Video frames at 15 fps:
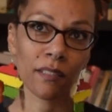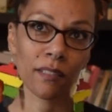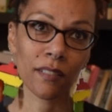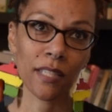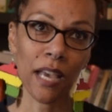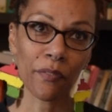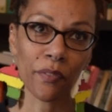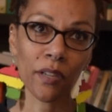
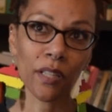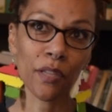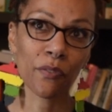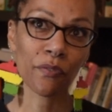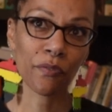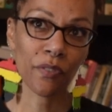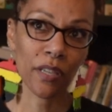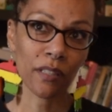definitely
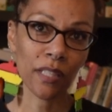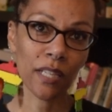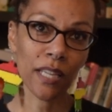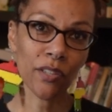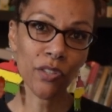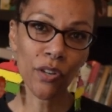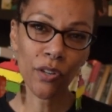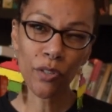feel an
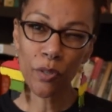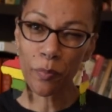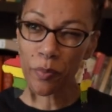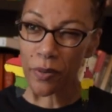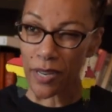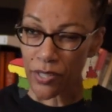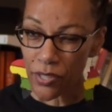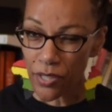internal
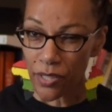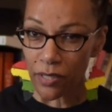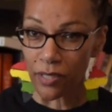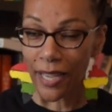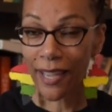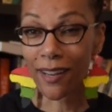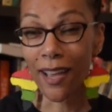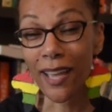pressure,
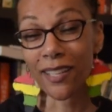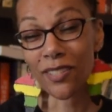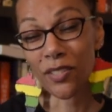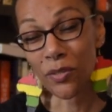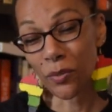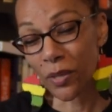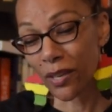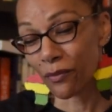and I
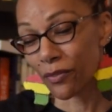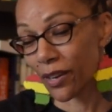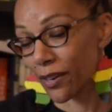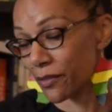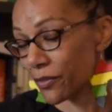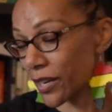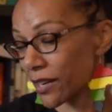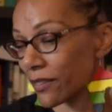do get very,
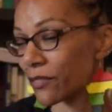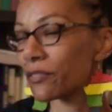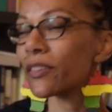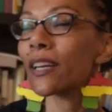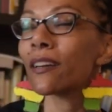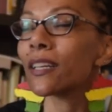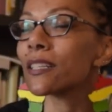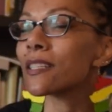very,
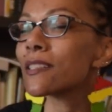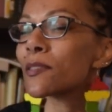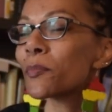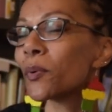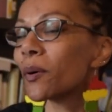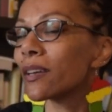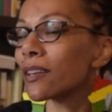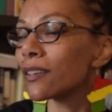very
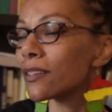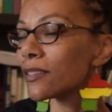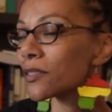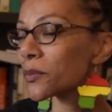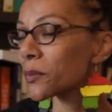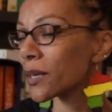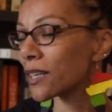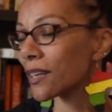disappointed
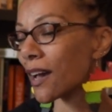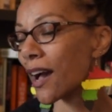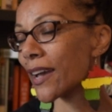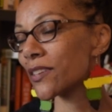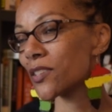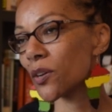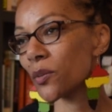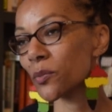when I
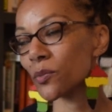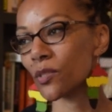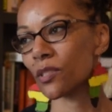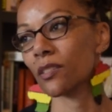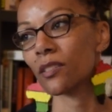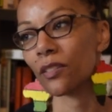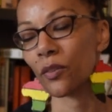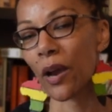don't
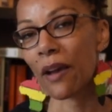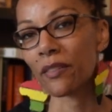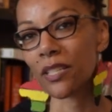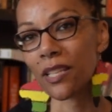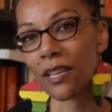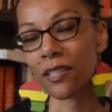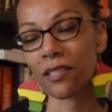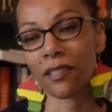
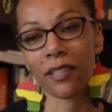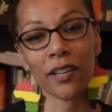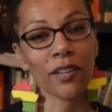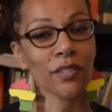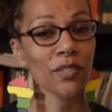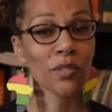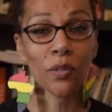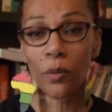gravitate to their
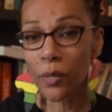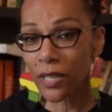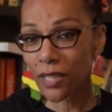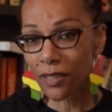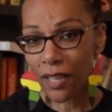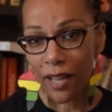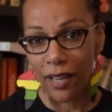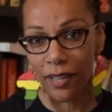
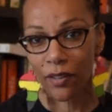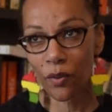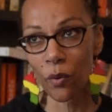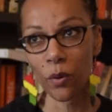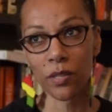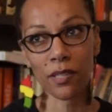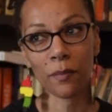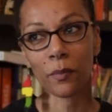storyline
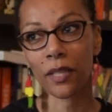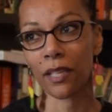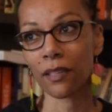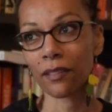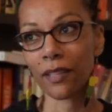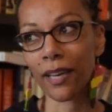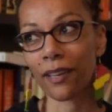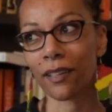or
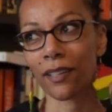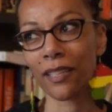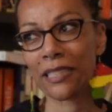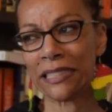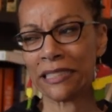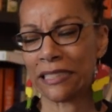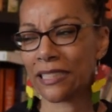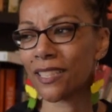something like
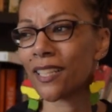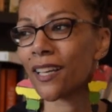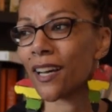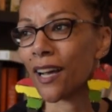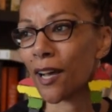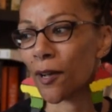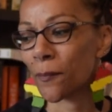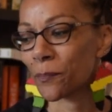
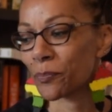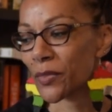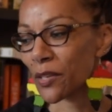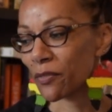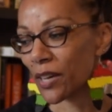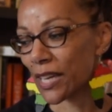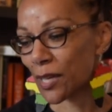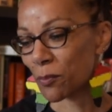um,
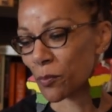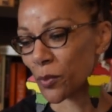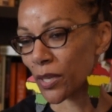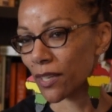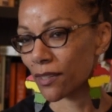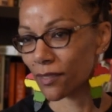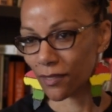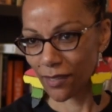if I can
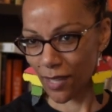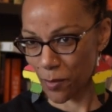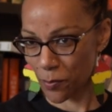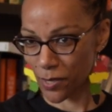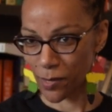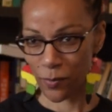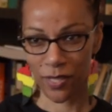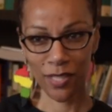bring up
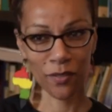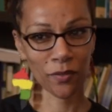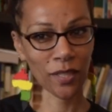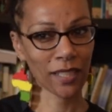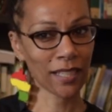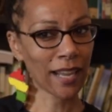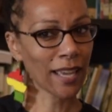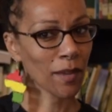a
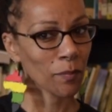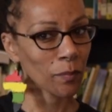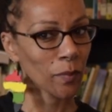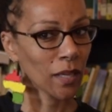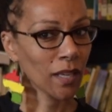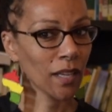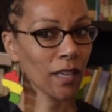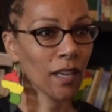specific name.
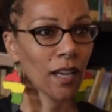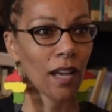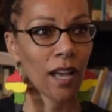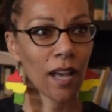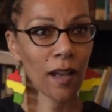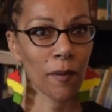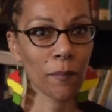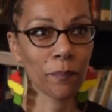
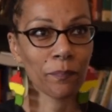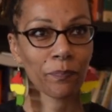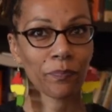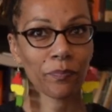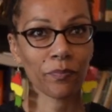Um,